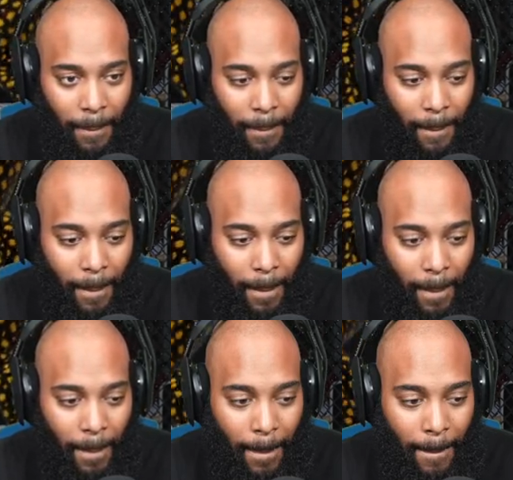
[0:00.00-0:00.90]

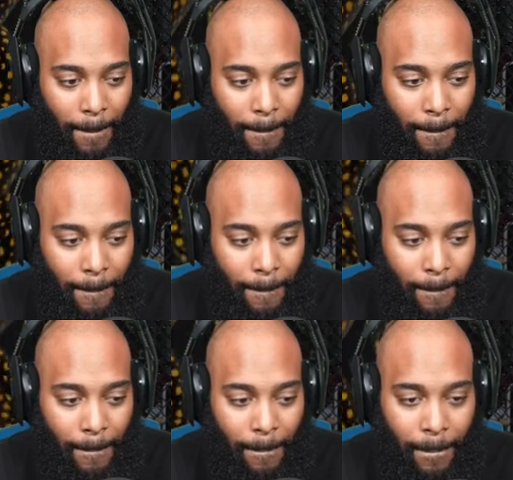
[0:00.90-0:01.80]

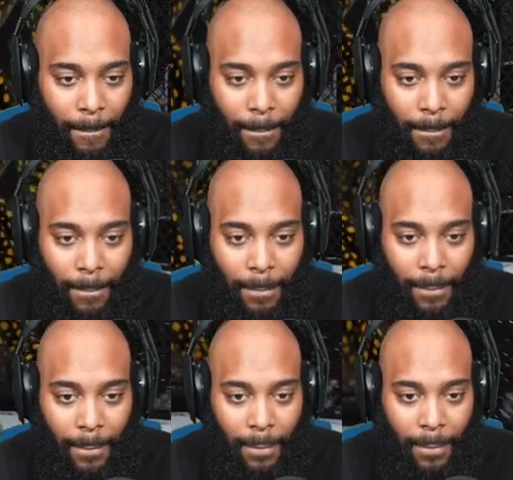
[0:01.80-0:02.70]

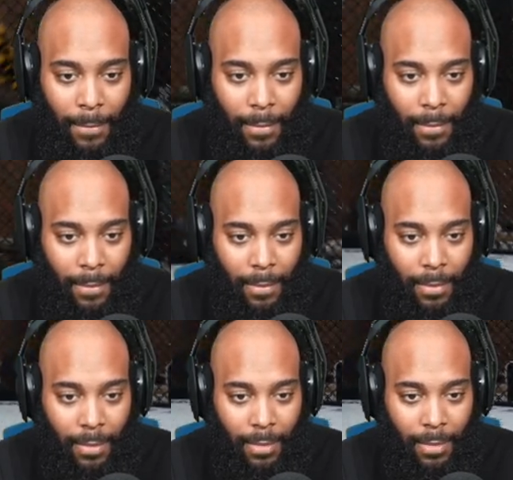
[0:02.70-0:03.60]

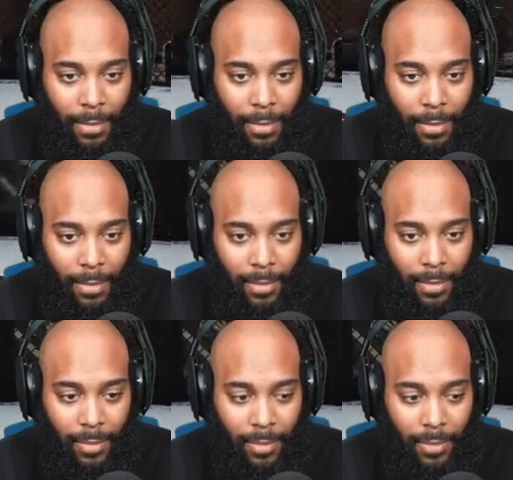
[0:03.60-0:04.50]

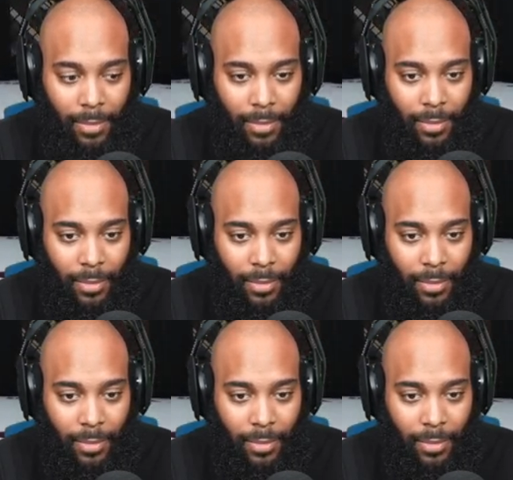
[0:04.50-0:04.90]
Nothing is said.